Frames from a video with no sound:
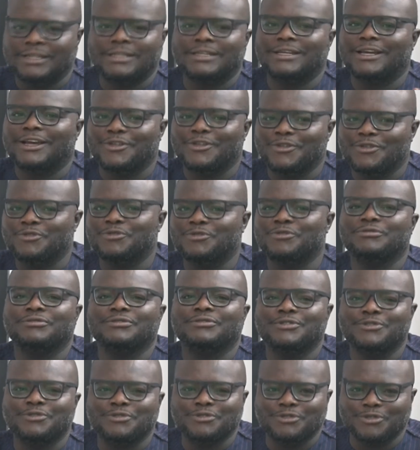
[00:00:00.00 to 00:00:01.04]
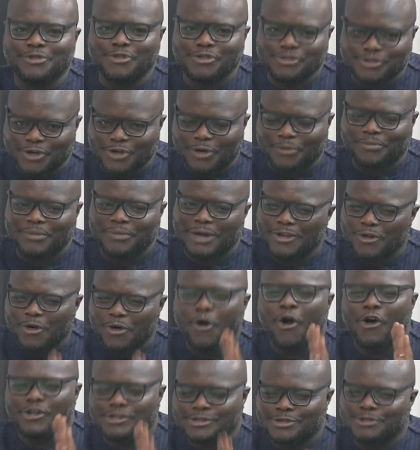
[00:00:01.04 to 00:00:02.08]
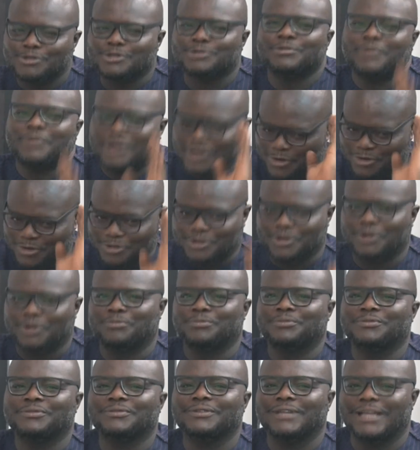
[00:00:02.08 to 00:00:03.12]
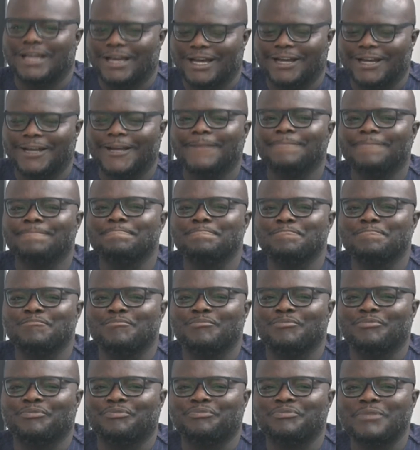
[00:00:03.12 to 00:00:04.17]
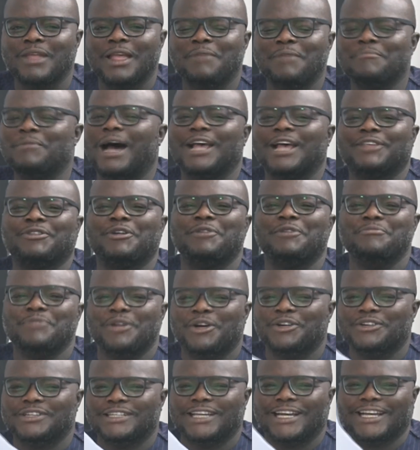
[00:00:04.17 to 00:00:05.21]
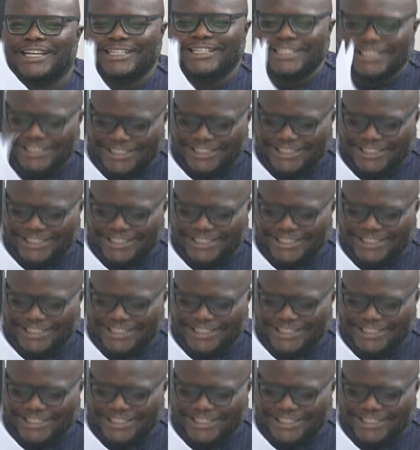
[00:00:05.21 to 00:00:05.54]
in there, you go chop, but you go hustle somebody, you go chop. Yeah. But as for me on there.